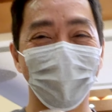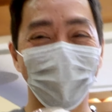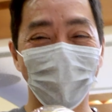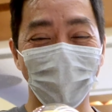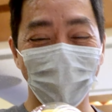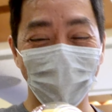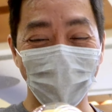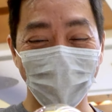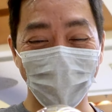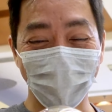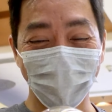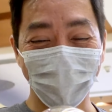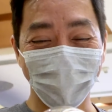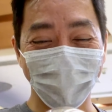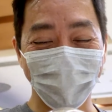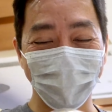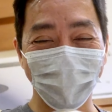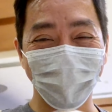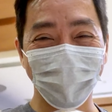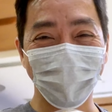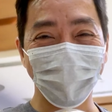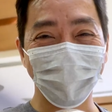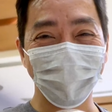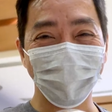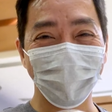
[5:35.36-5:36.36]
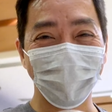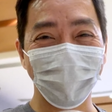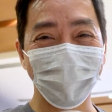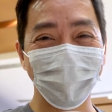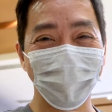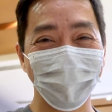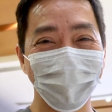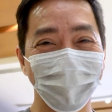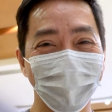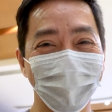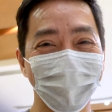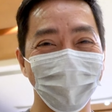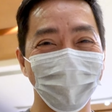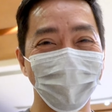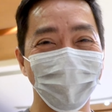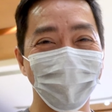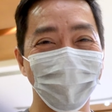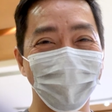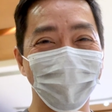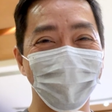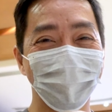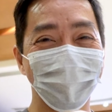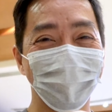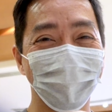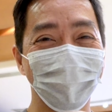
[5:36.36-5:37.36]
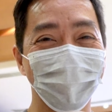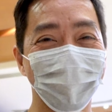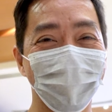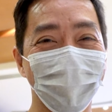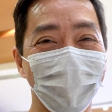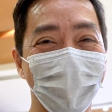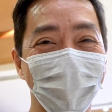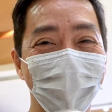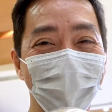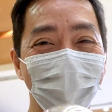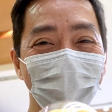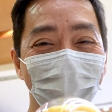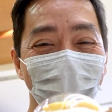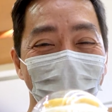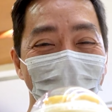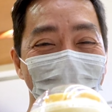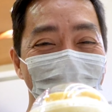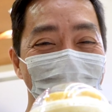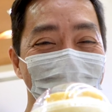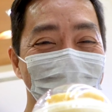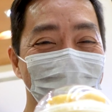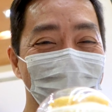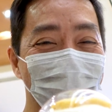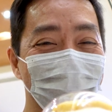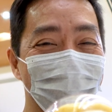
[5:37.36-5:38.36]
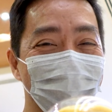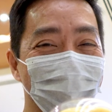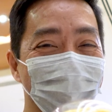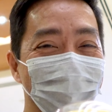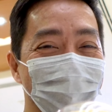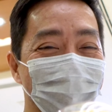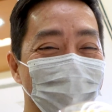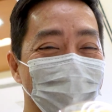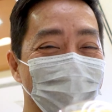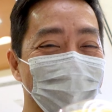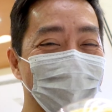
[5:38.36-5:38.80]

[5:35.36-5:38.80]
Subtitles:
I got you. Hello, hello.